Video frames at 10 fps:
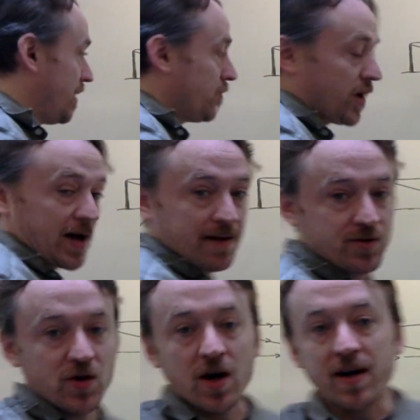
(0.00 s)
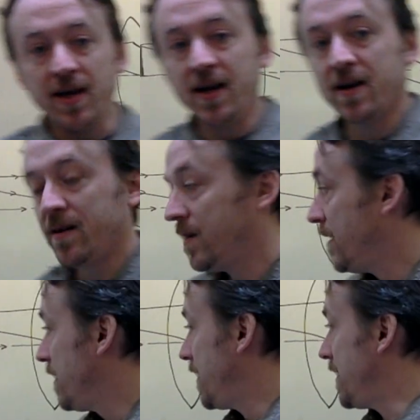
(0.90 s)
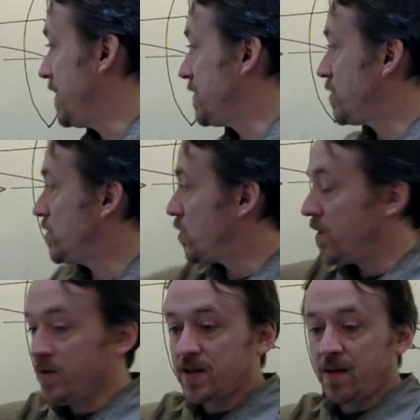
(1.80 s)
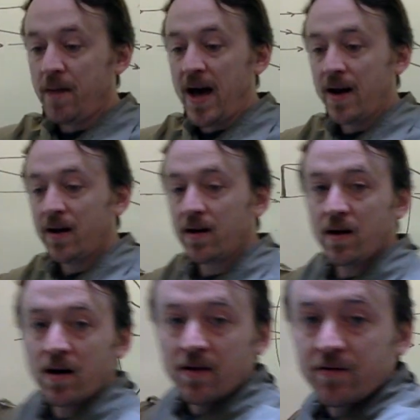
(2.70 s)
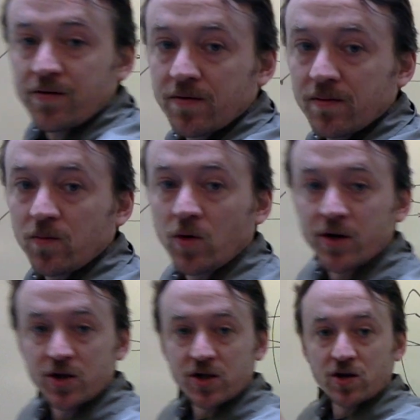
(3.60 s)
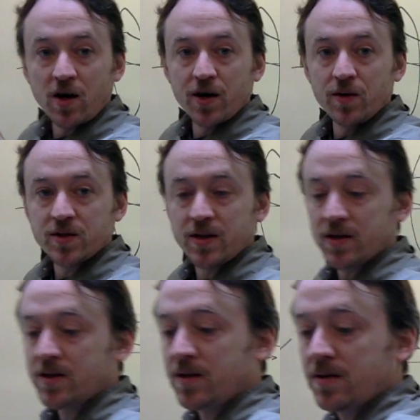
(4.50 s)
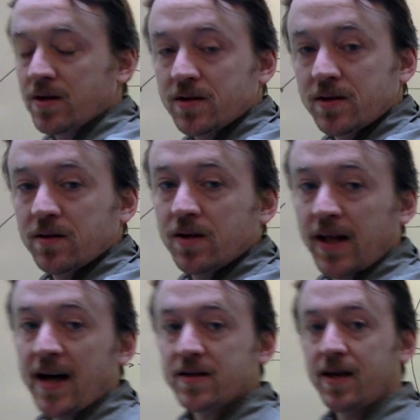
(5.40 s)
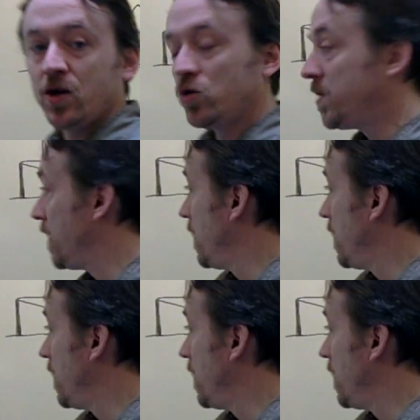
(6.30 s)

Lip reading: What I have drawn here is sort of a schematic of what you just saw using this glass cube,